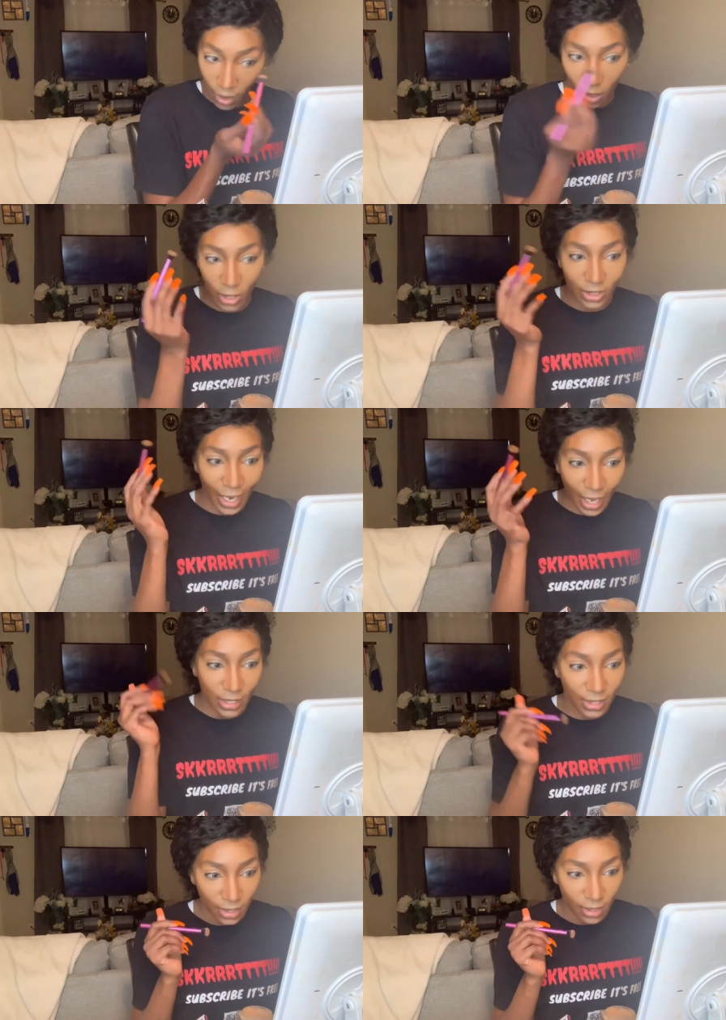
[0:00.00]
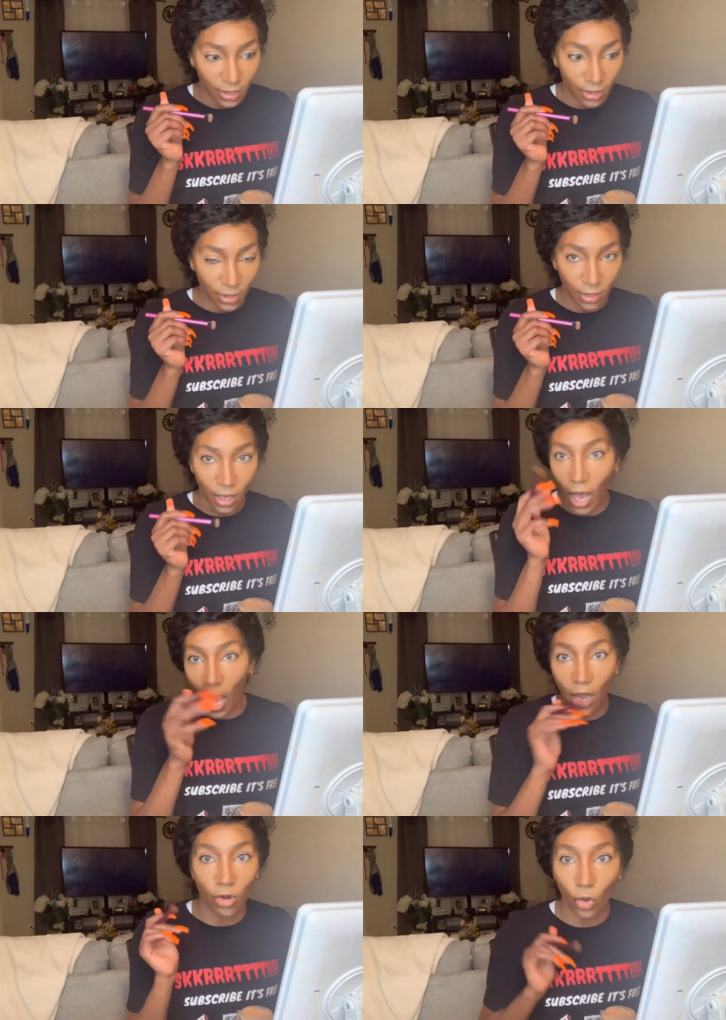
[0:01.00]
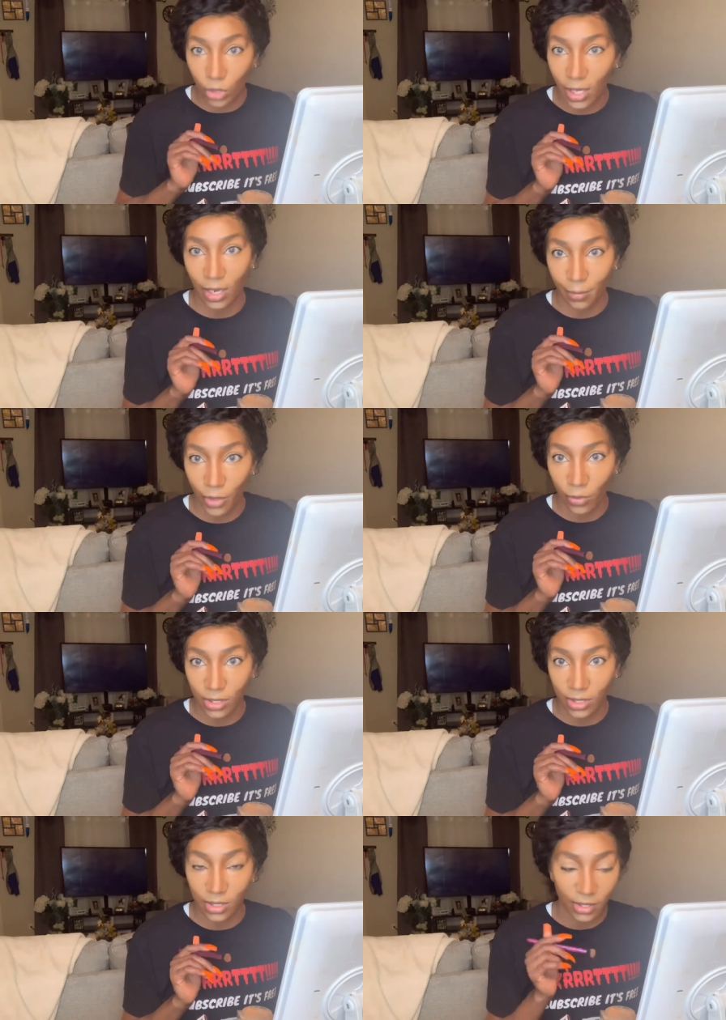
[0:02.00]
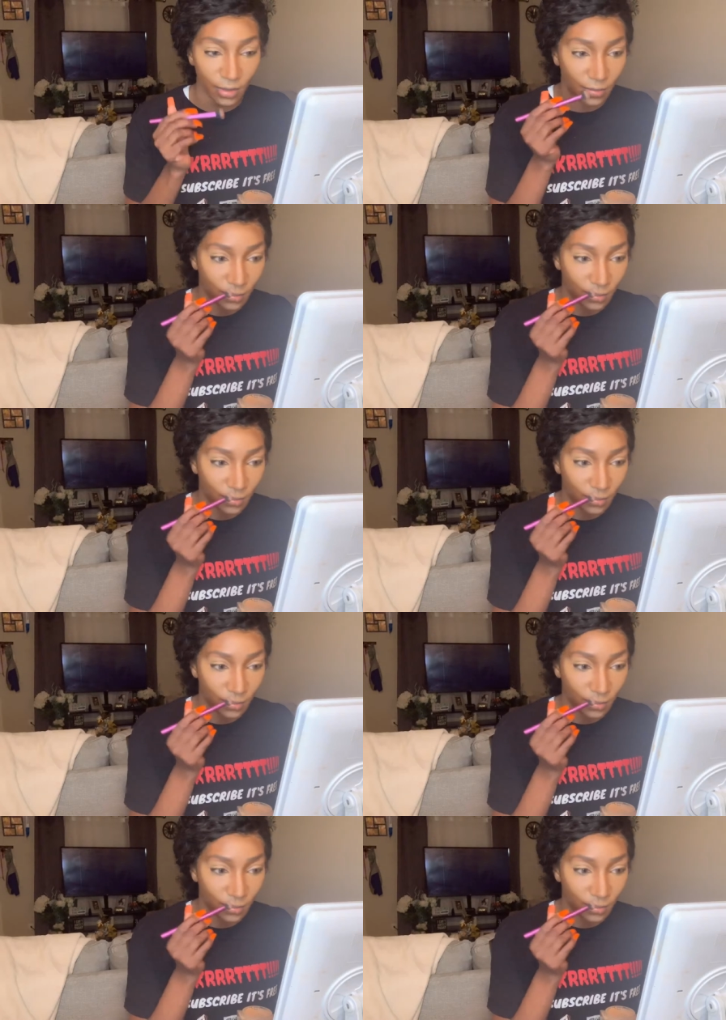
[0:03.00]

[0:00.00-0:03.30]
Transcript: Because like I said, I don't know what the hell I'm doing, sis.